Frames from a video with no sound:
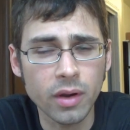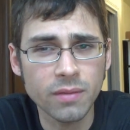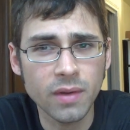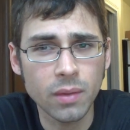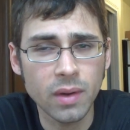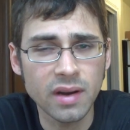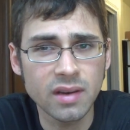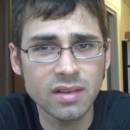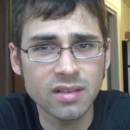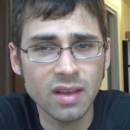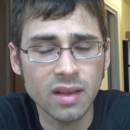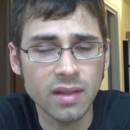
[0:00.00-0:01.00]
If I wanted
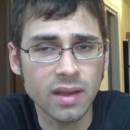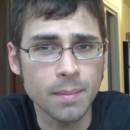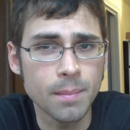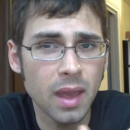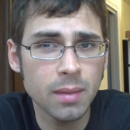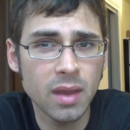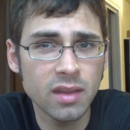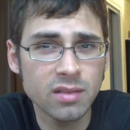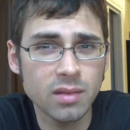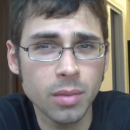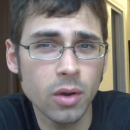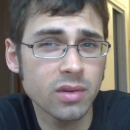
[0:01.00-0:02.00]
to say like a mamey
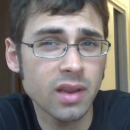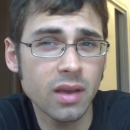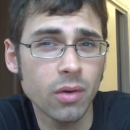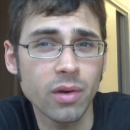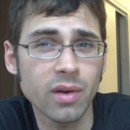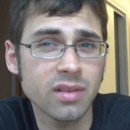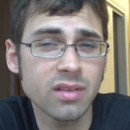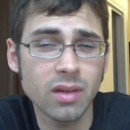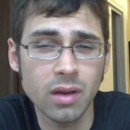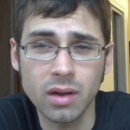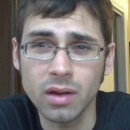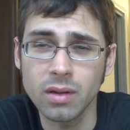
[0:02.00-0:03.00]
sapote or
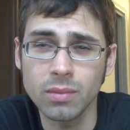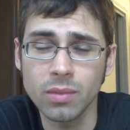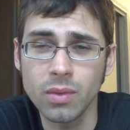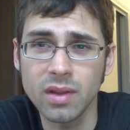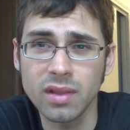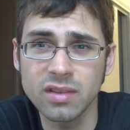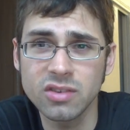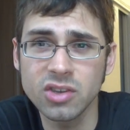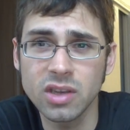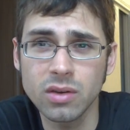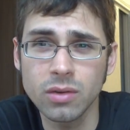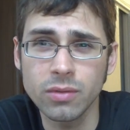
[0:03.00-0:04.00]
uh, one of these
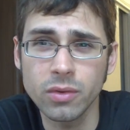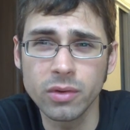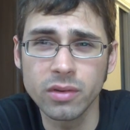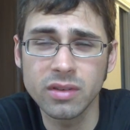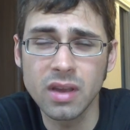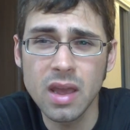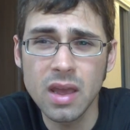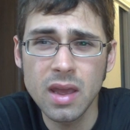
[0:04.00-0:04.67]
chiku fruits.